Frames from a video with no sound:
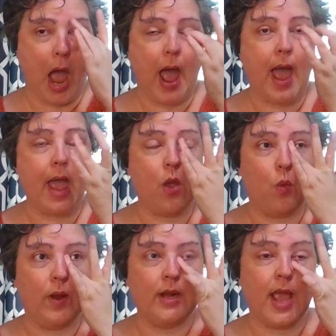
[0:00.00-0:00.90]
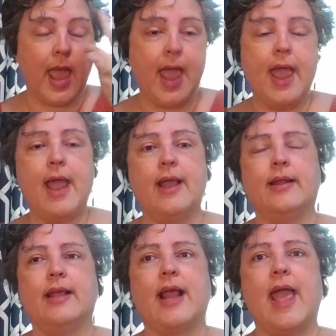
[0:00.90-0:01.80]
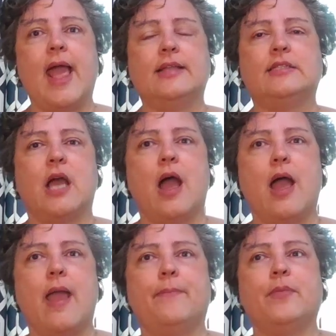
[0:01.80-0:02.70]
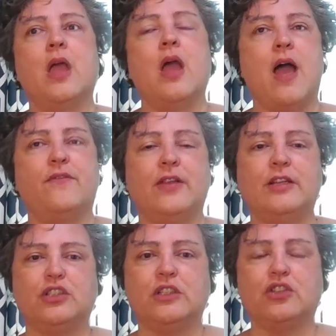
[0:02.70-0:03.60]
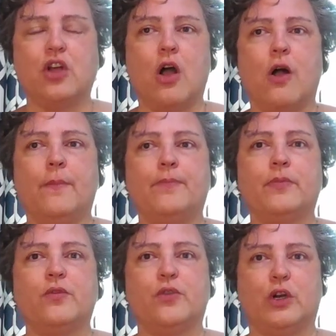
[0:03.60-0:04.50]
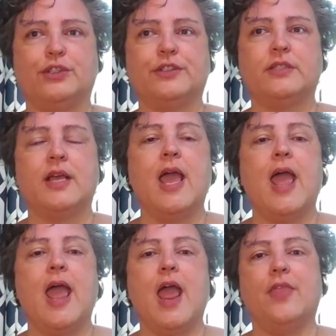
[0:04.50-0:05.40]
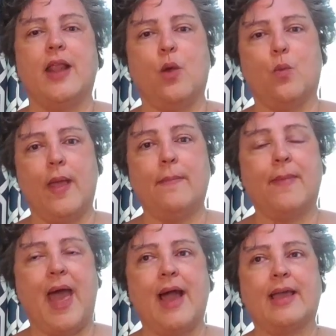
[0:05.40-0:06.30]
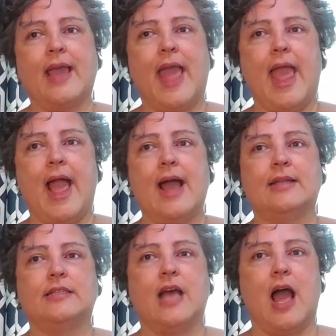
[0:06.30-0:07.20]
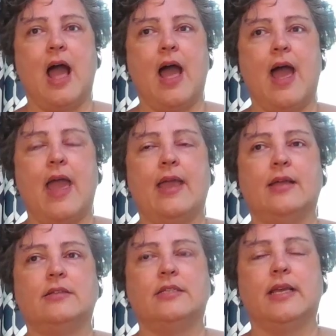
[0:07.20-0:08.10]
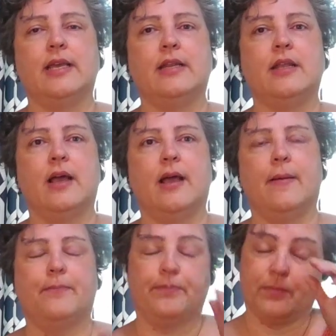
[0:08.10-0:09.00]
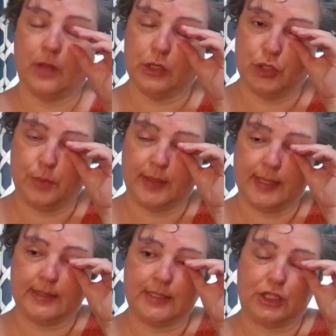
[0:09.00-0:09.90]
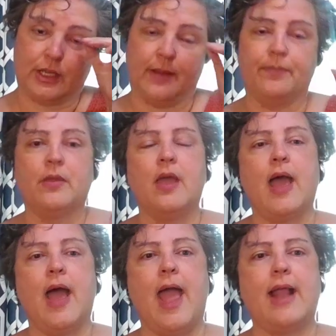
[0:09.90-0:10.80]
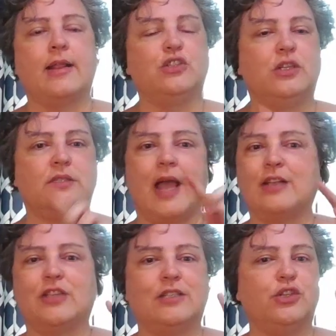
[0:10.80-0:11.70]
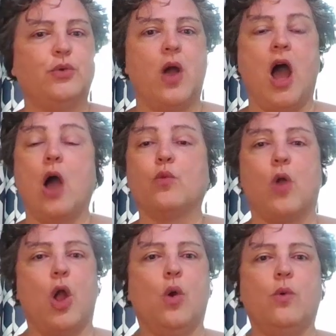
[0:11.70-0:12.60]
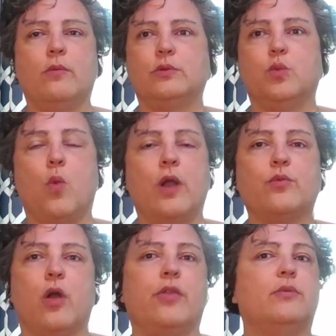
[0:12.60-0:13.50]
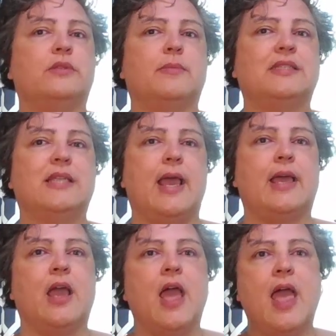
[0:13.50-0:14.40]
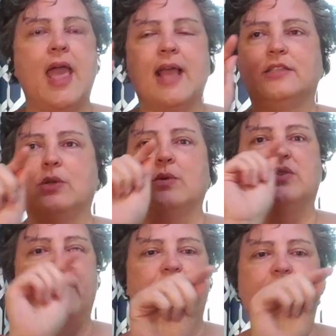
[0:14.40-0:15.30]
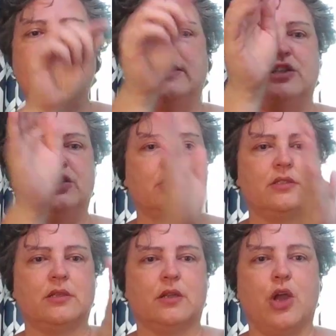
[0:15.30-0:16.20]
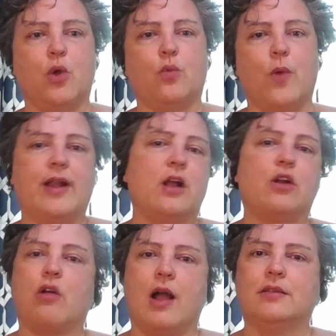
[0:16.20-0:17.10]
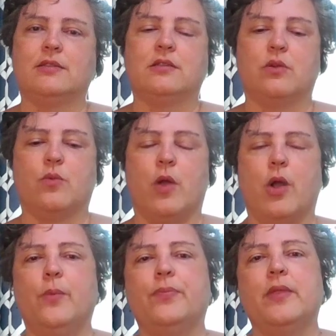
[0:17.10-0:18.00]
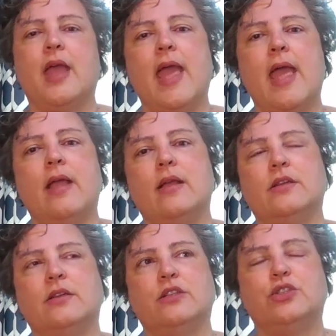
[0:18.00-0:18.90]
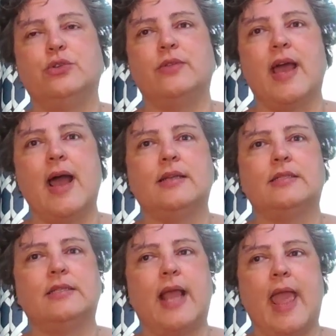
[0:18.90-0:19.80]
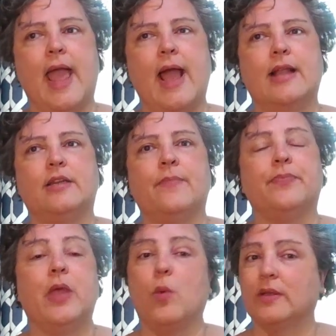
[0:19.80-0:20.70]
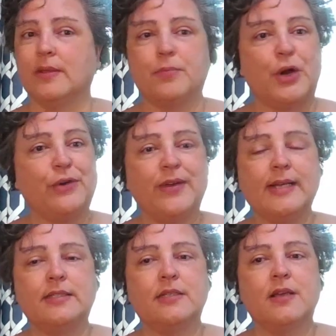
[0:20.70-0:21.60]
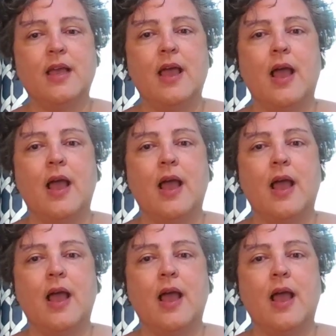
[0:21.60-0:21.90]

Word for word: I went ahead and I had time. I finished the shawl first, and then I went back and I did um, duplicate stitching. I added just, I just had to do a row. It was one row that was a mistake. And so it was very easy to just go right across the row and do that. And it wasn't perfect